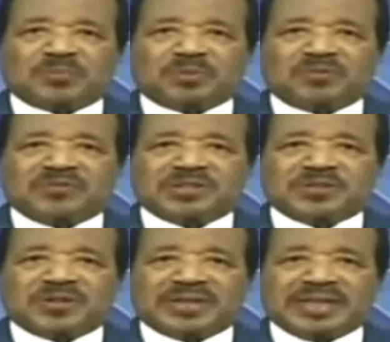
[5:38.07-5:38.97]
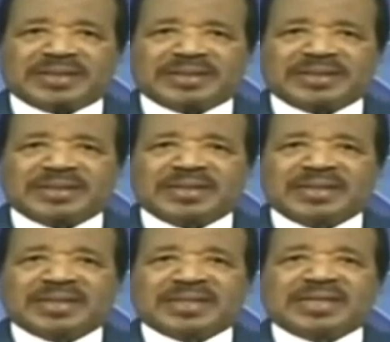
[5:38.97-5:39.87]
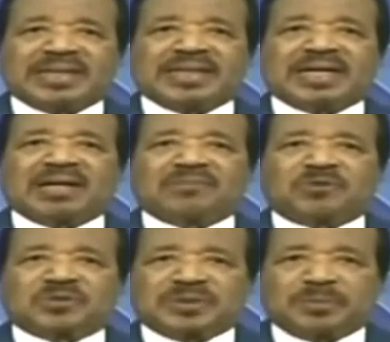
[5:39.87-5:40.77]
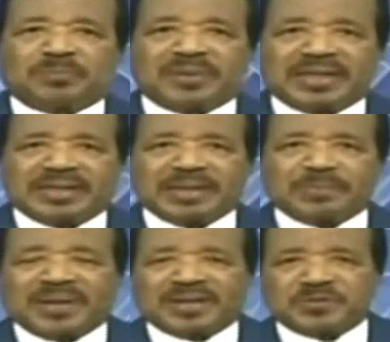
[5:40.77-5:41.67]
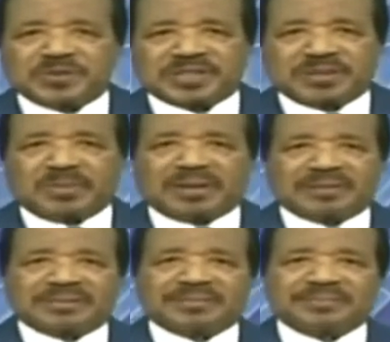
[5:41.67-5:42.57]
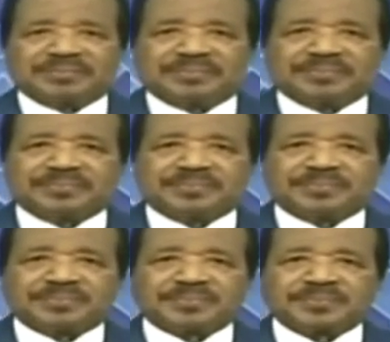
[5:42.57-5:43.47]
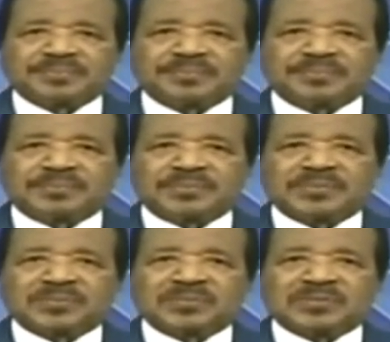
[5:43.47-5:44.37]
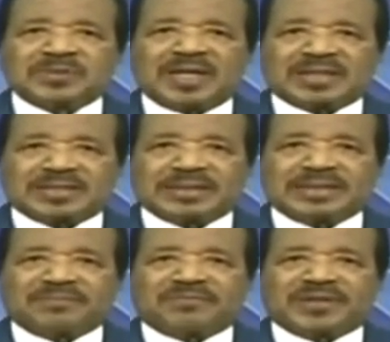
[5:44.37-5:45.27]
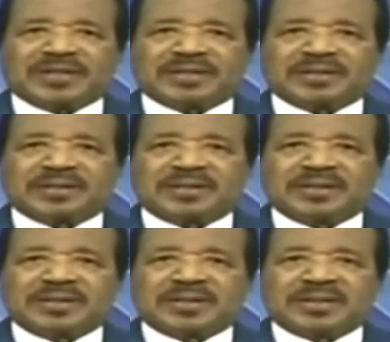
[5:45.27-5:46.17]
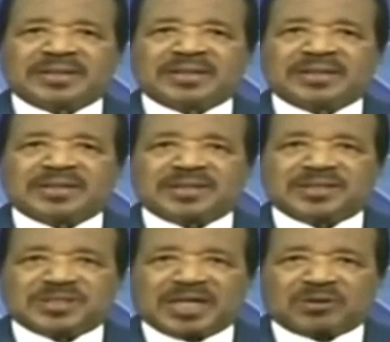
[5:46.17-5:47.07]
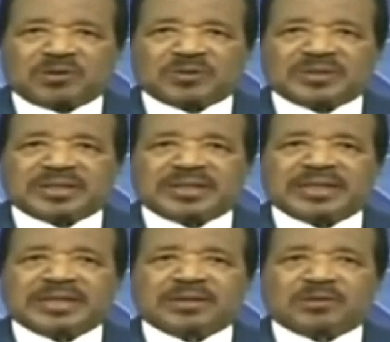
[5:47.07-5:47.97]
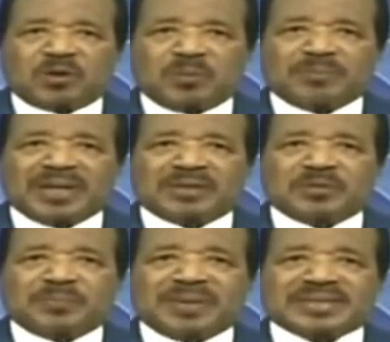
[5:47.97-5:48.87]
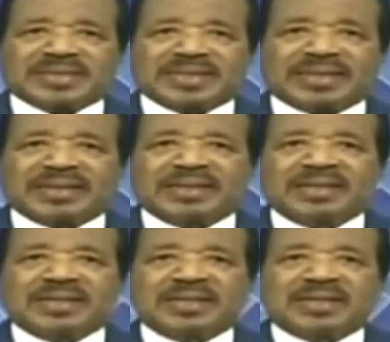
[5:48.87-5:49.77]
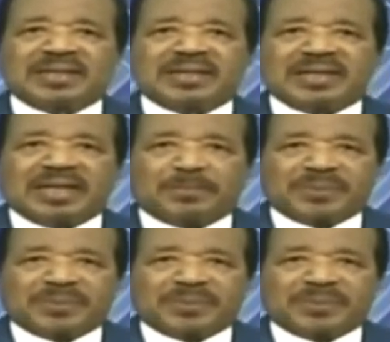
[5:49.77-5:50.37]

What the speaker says: an environment conducive to your education, as well as your education as your professional integration and development of your full